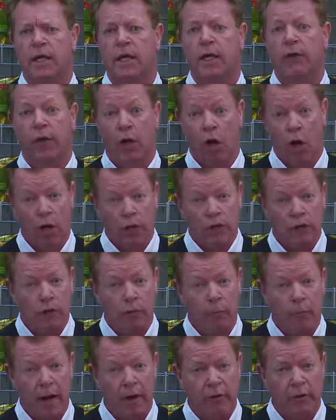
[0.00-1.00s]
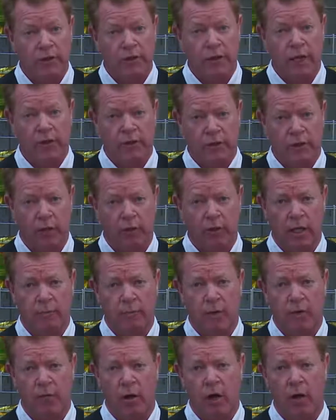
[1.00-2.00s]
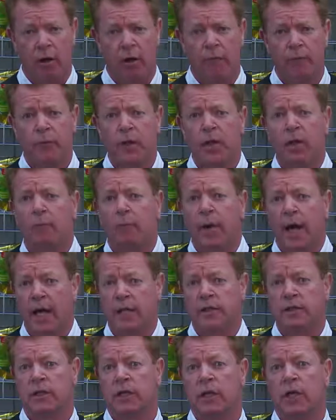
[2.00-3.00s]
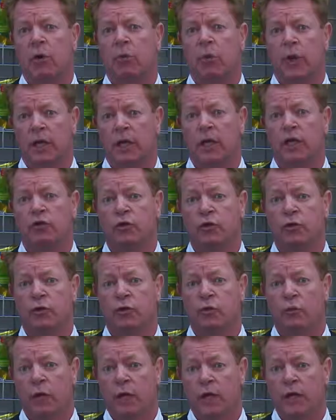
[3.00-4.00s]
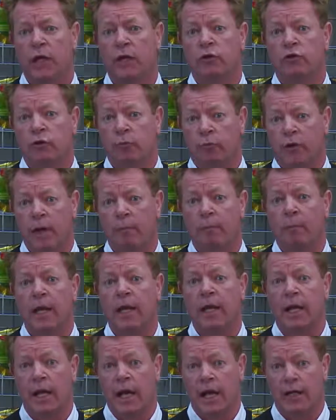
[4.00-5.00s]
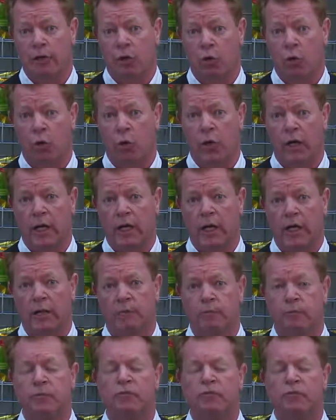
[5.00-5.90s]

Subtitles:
There are still parasites, don't get me wrong, but we need to then medicate accordingly.